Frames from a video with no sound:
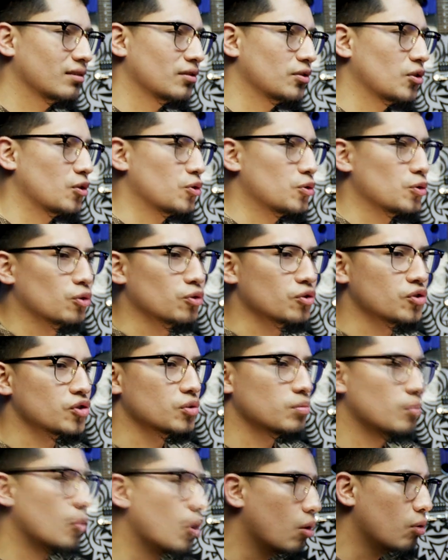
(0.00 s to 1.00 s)
you don't
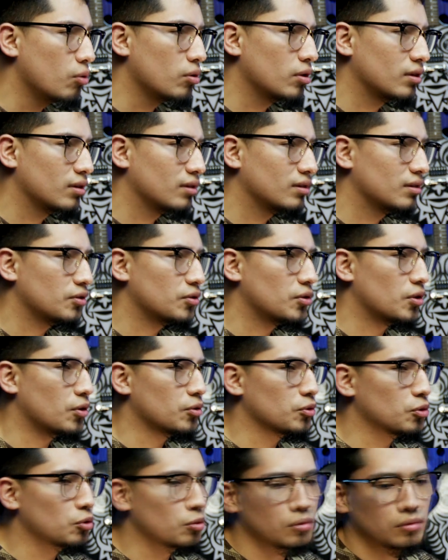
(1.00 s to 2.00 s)
smoke,
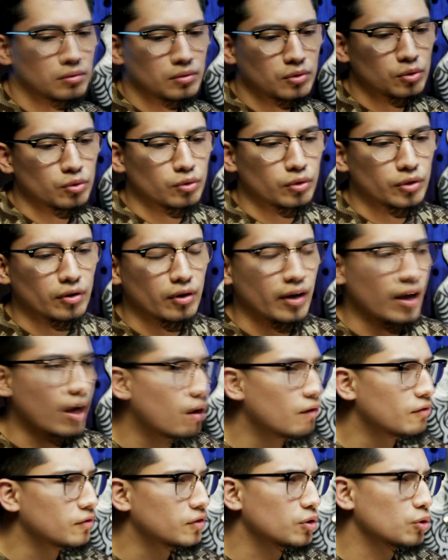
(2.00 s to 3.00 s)
you're
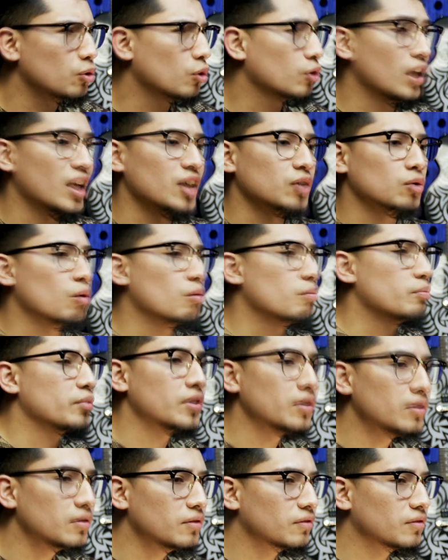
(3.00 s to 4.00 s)
healthy, you don't like no
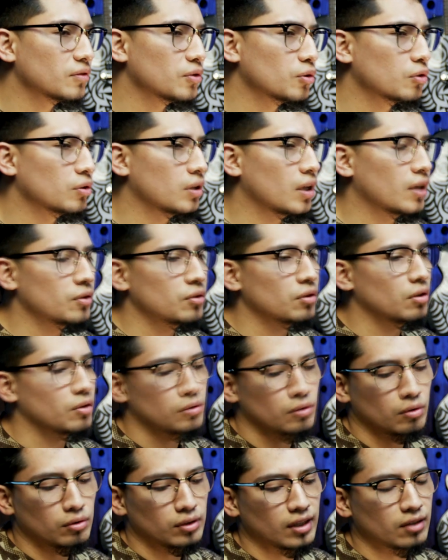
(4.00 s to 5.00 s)
beef, you
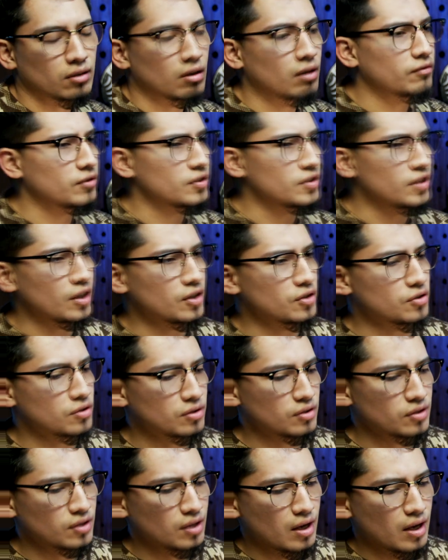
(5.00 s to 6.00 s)
don't like
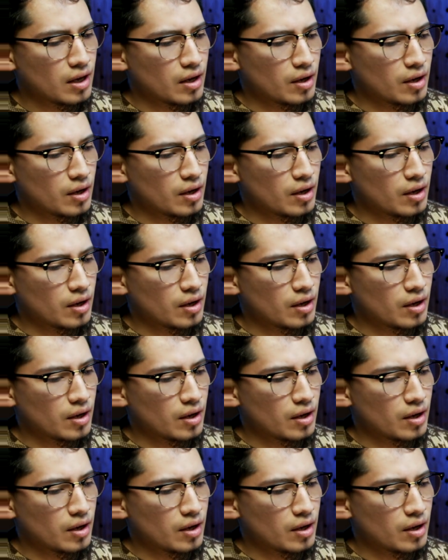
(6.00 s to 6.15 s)
confrontations,